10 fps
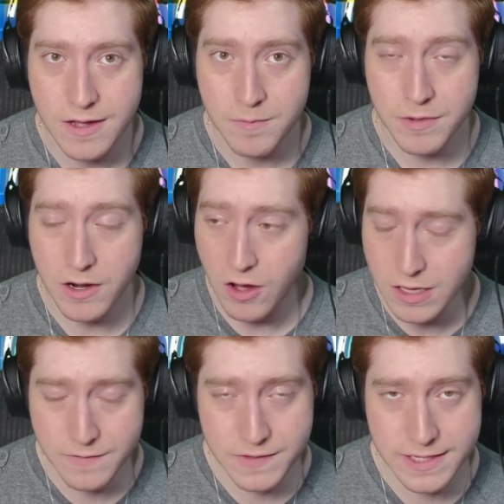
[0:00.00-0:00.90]
But
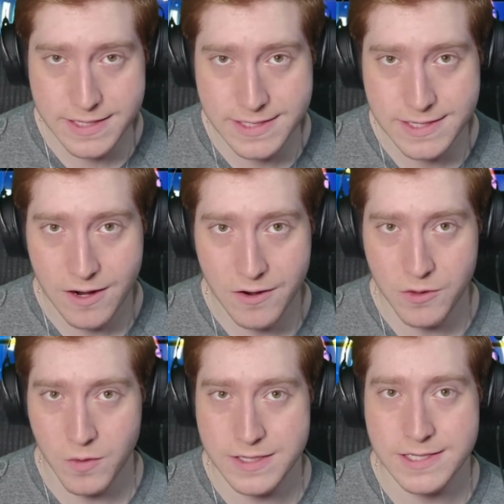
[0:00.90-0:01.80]
all of these are
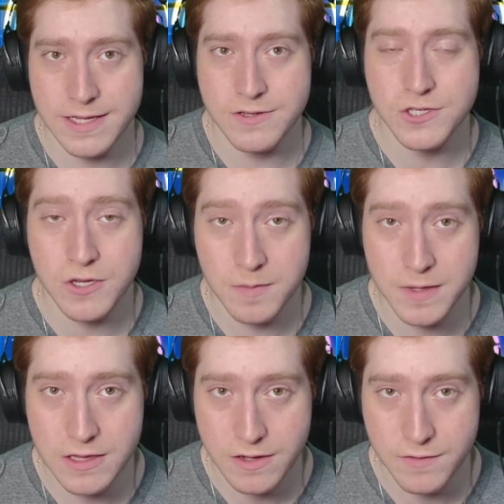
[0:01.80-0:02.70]
the ones that you should be
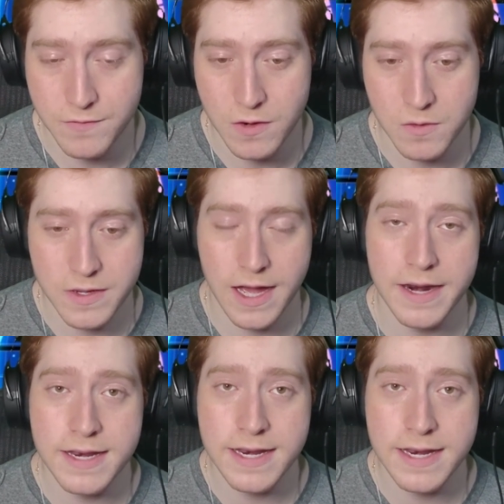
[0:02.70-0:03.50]
looking for. We got